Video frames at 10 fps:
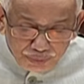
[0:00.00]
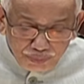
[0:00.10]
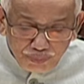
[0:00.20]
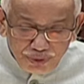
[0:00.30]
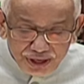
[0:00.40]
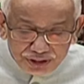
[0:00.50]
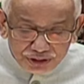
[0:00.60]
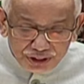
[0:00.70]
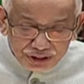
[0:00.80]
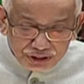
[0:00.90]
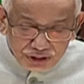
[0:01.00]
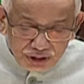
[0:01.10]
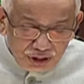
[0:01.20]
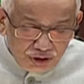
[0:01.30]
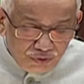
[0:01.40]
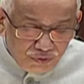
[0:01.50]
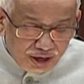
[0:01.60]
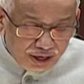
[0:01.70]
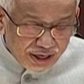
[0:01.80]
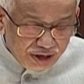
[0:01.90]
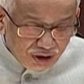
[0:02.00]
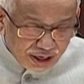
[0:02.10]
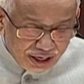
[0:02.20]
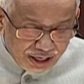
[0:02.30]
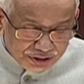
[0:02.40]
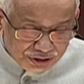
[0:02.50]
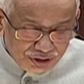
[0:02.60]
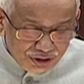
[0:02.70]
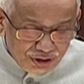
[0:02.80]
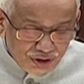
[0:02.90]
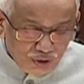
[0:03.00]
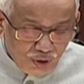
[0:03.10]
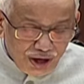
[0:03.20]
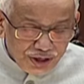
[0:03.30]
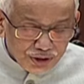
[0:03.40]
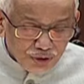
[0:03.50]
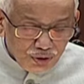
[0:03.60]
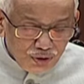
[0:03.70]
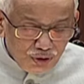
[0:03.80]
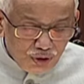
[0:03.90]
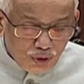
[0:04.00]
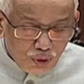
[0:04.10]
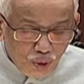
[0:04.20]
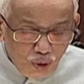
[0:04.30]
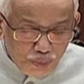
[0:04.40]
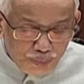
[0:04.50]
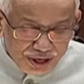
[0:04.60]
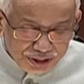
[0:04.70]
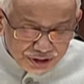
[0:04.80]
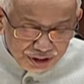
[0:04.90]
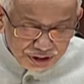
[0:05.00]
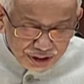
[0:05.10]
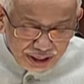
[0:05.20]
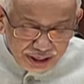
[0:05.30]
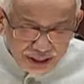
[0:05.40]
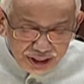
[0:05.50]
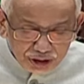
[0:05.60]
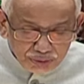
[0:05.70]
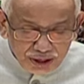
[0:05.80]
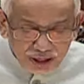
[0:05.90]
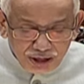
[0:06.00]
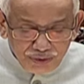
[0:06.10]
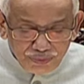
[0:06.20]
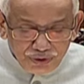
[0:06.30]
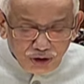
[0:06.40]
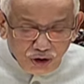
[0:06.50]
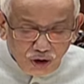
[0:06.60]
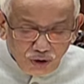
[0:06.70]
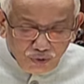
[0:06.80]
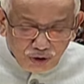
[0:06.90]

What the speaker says: PHCs were reorganized to ensure two PHCs in each mandal, or one